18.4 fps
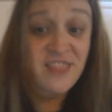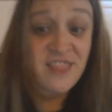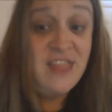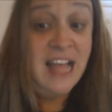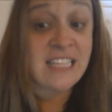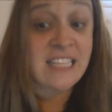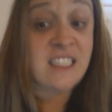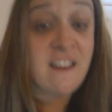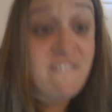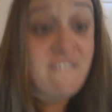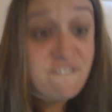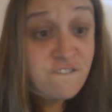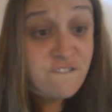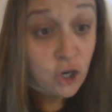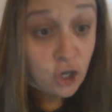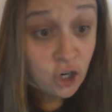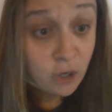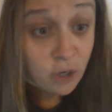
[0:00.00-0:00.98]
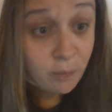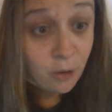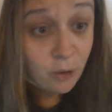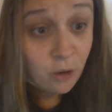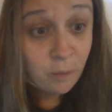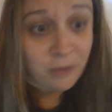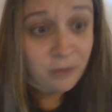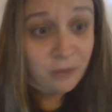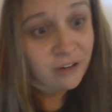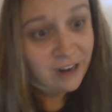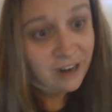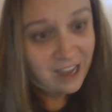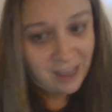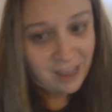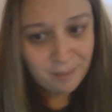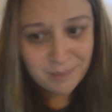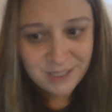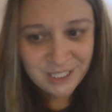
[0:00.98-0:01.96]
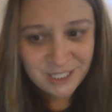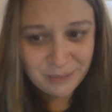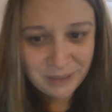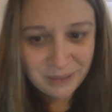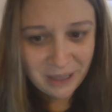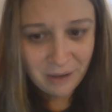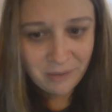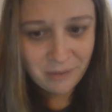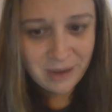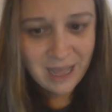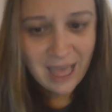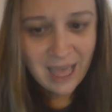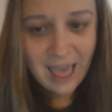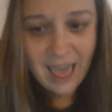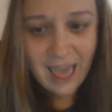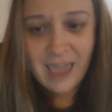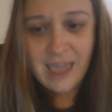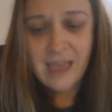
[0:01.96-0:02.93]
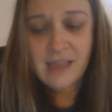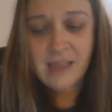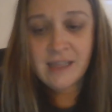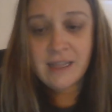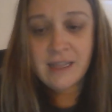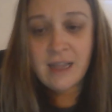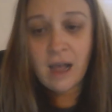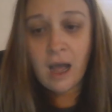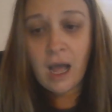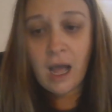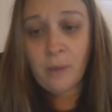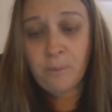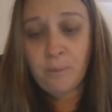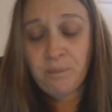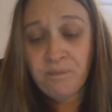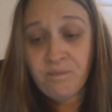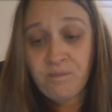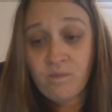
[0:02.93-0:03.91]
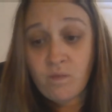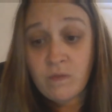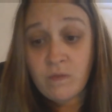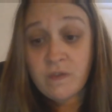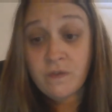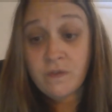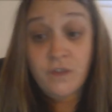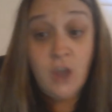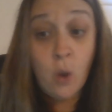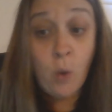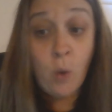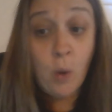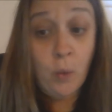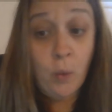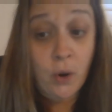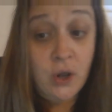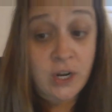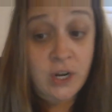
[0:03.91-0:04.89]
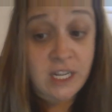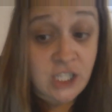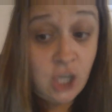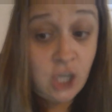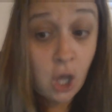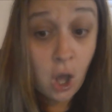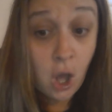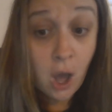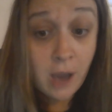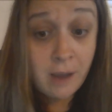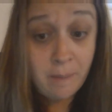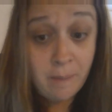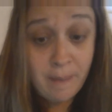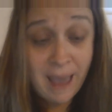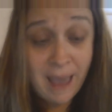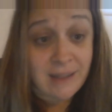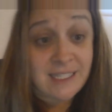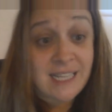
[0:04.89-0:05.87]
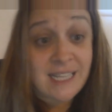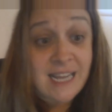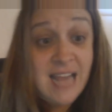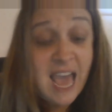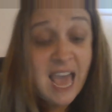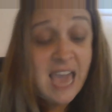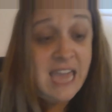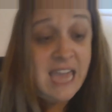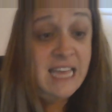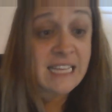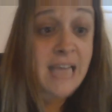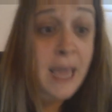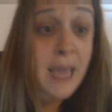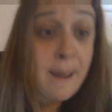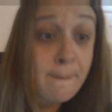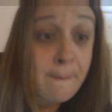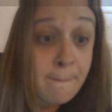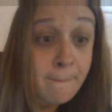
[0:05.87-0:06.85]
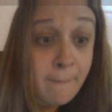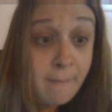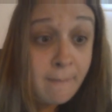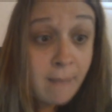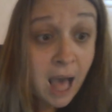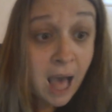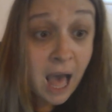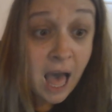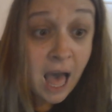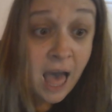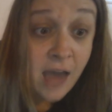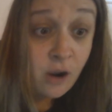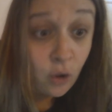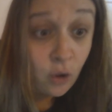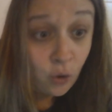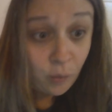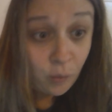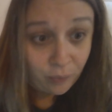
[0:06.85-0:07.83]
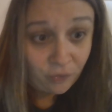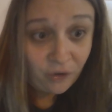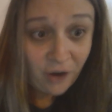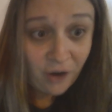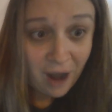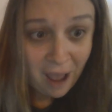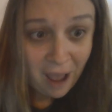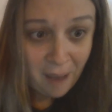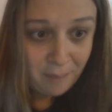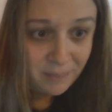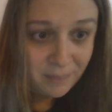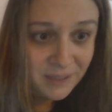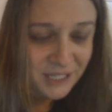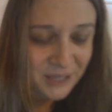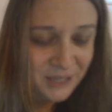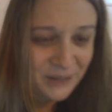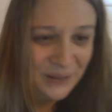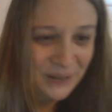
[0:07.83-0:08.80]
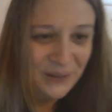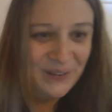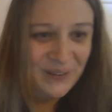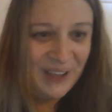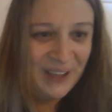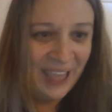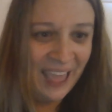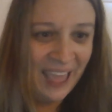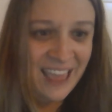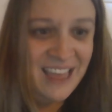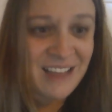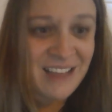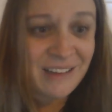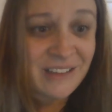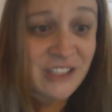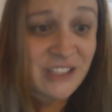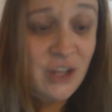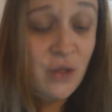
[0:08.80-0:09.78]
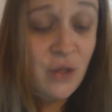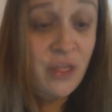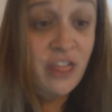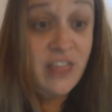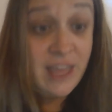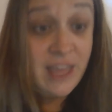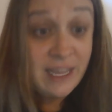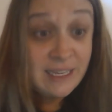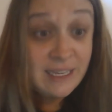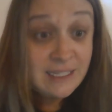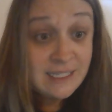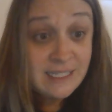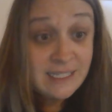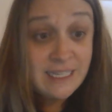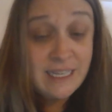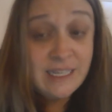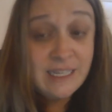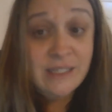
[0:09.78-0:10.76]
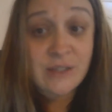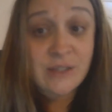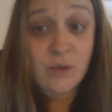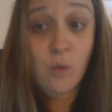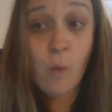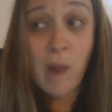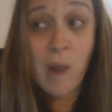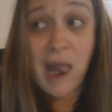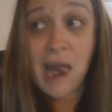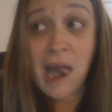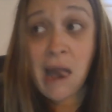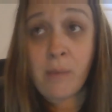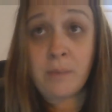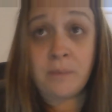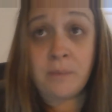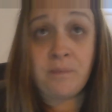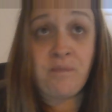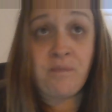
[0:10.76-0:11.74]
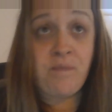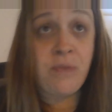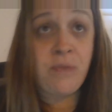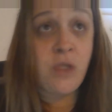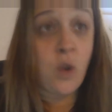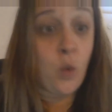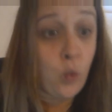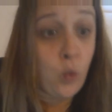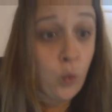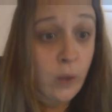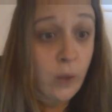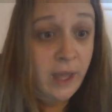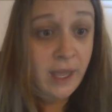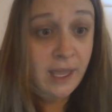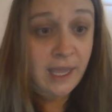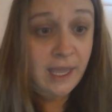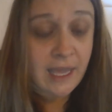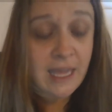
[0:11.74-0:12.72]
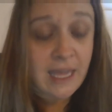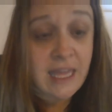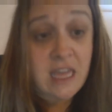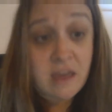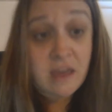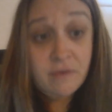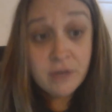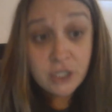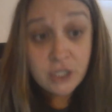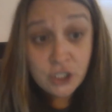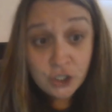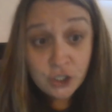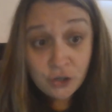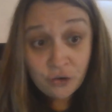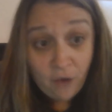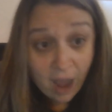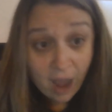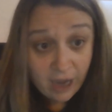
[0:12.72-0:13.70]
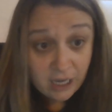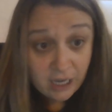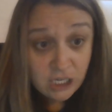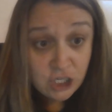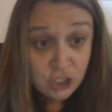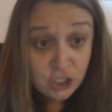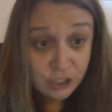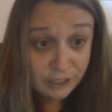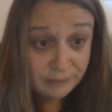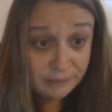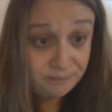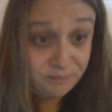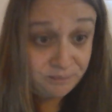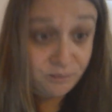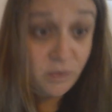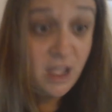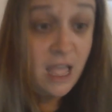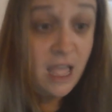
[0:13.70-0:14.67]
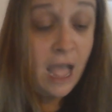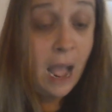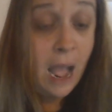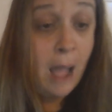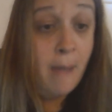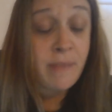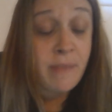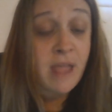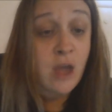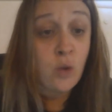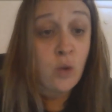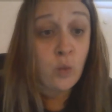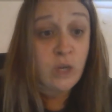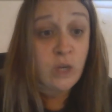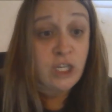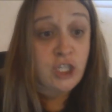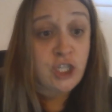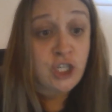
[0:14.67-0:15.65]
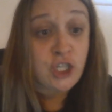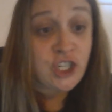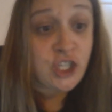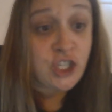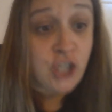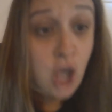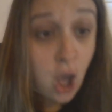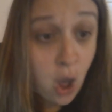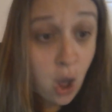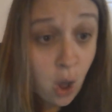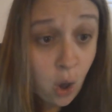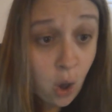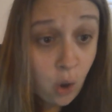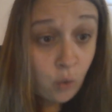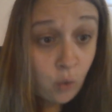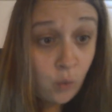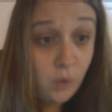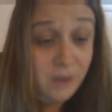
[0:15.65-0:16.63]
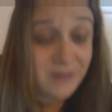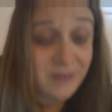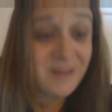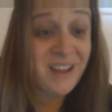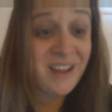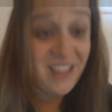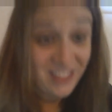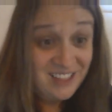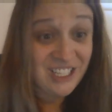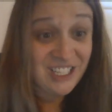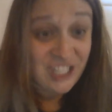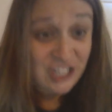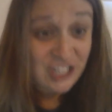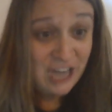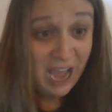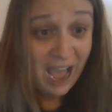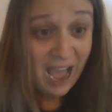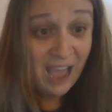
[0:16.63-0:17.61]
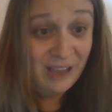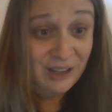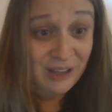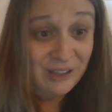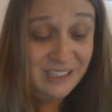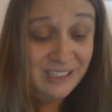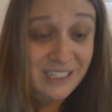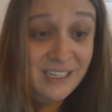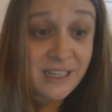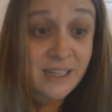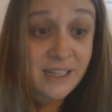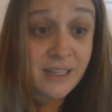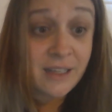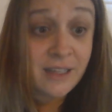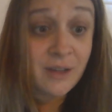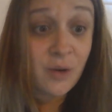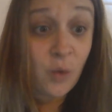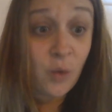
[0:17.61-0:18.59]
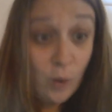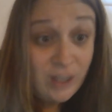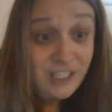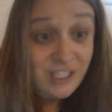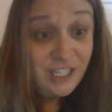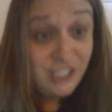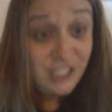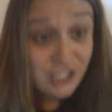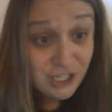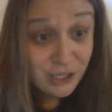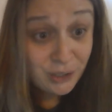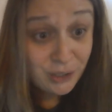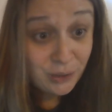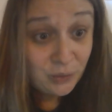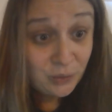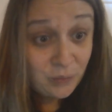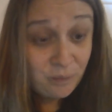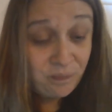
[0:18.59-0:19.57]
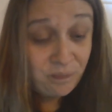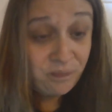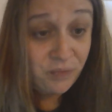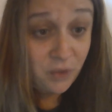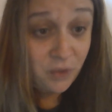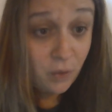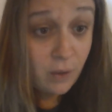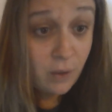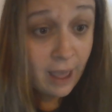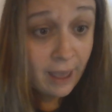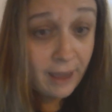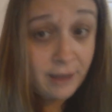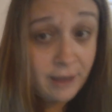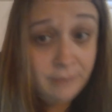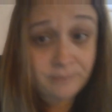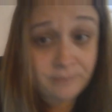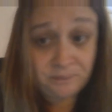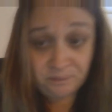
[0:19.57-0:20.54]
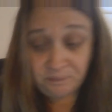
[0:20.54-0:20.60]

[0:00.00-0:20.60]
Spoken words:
That's a verbal prompt, okay? So what we're going to talk about today is a model prompt, okay? So this is when we give a direction and then we show the child what to do, okay?